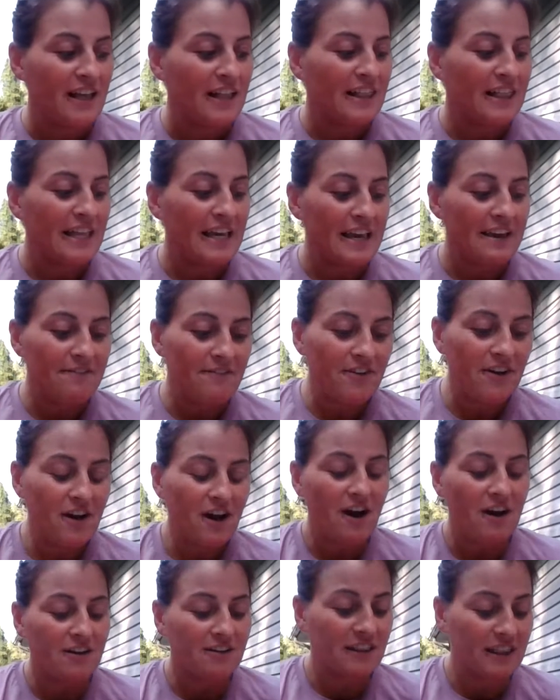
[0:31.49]
Lev
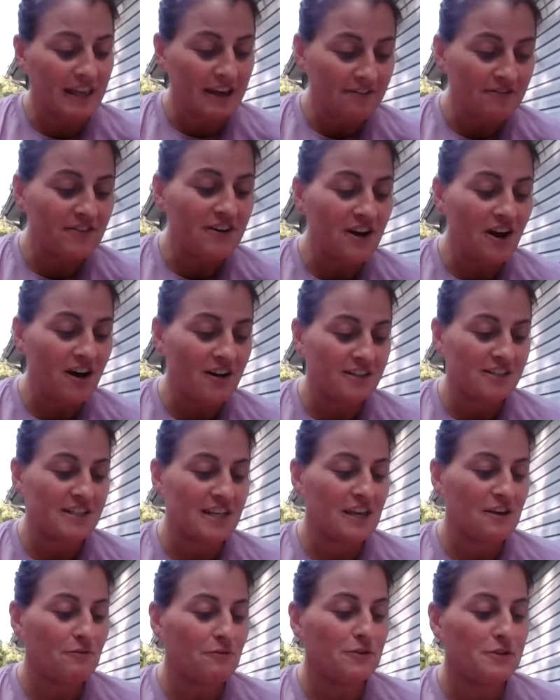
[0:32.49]

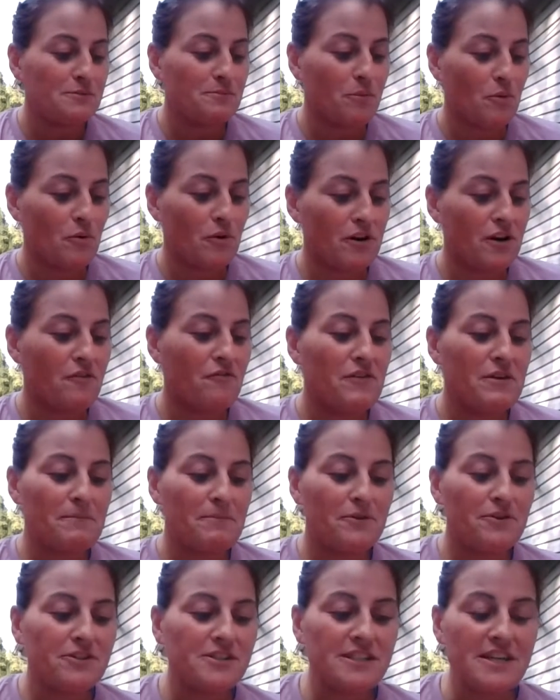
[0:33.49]
Vygotski was born
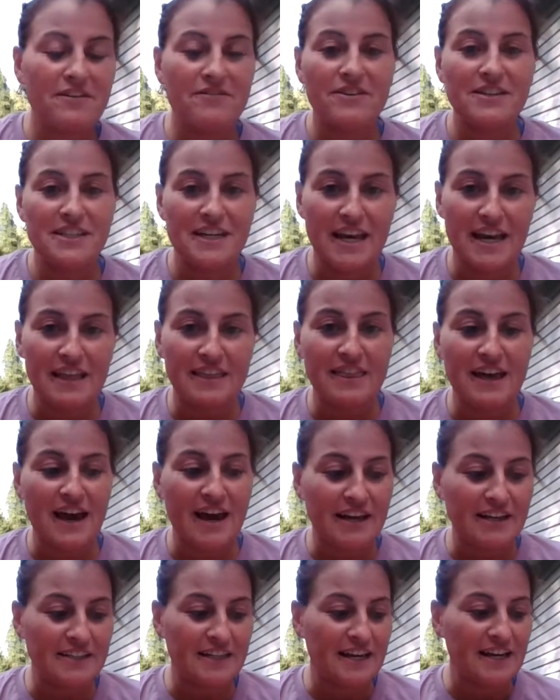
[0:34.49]
November 17,
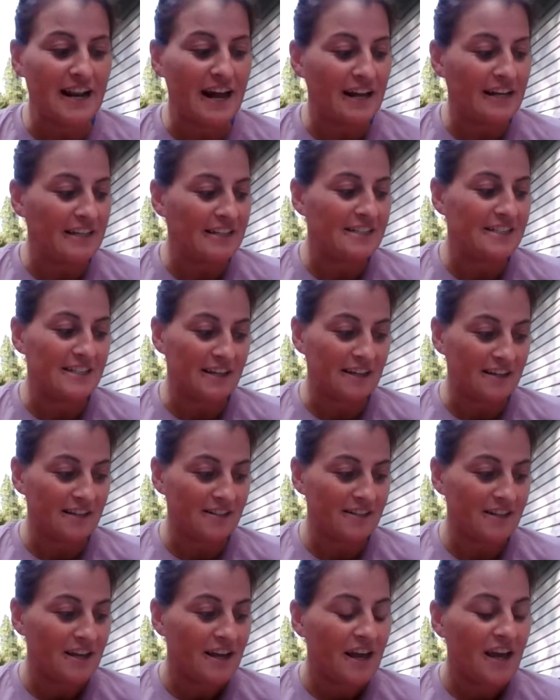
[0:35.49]

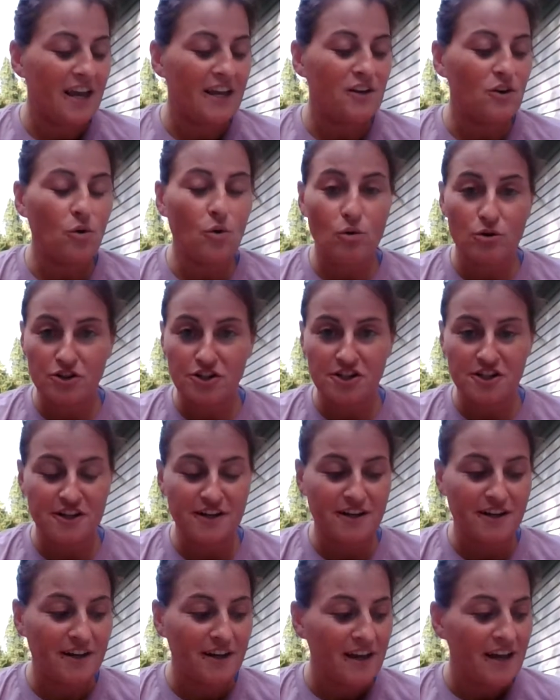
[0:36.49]
1896, in
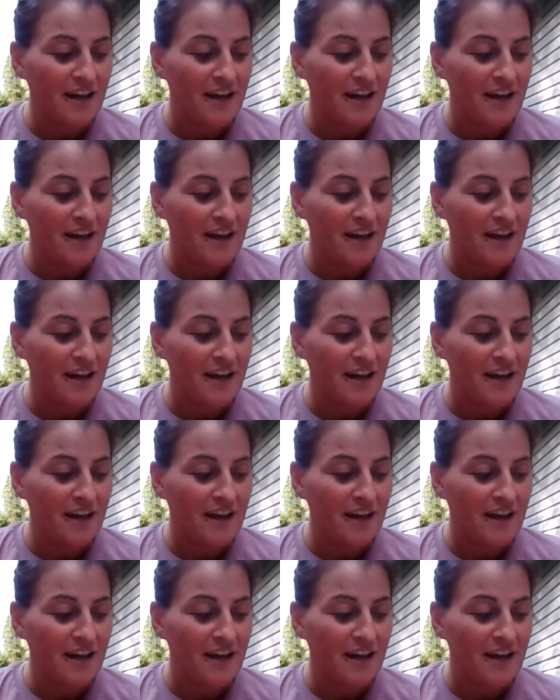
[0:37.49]
Orsha.